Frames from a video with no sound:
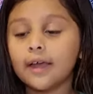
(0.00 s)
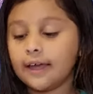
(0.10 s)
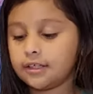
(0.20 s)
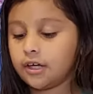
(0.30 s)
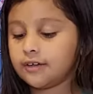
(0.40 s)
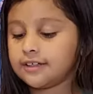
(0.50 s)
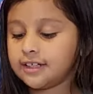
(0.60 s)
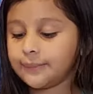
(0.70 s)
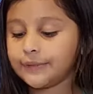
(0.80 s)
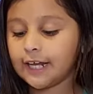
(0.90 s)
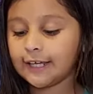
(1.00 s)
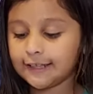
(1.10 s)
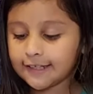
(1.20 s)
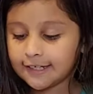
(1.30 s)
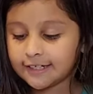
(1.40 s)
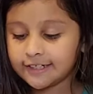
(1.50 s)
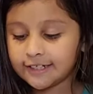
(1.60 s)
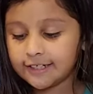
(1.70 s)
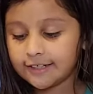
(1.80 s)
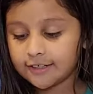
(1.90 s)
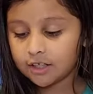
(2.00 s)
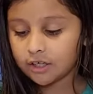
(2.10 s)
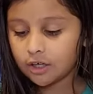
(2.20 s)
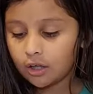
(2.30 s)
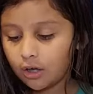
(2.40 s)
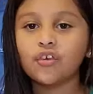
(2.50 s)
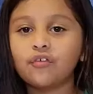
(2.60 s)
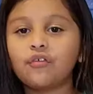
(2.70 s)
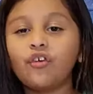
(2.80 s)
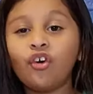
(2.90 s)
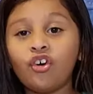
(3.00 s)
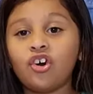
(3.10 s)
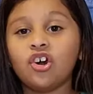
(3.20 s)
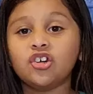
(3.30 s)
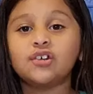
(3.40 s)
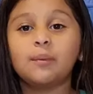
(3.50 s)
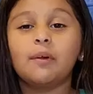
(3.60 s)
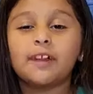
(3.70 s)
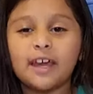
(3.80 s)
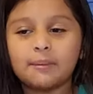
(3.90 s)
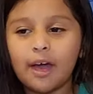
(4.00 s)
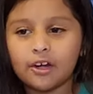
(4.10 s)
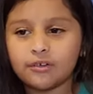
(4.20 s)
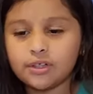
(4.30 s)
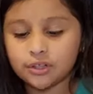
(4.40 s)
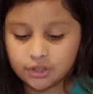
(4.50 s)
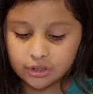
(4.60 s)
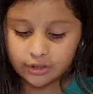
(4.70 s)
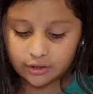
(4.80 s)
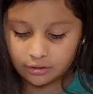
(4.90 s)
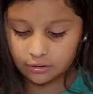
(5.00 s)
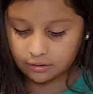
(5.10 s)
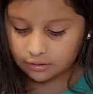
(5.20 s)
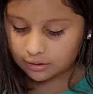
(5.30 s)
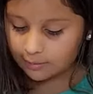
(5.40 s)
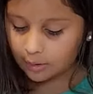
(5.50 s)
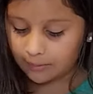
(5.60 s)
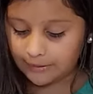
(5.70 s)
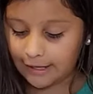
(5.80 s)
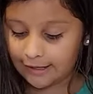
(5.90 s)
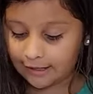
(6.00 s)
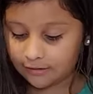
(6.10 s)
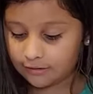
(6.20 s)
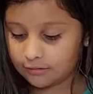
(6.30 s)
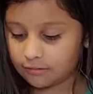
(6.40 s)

Okay, so it seems like this needs 4 AAA batteries. Let me open that again.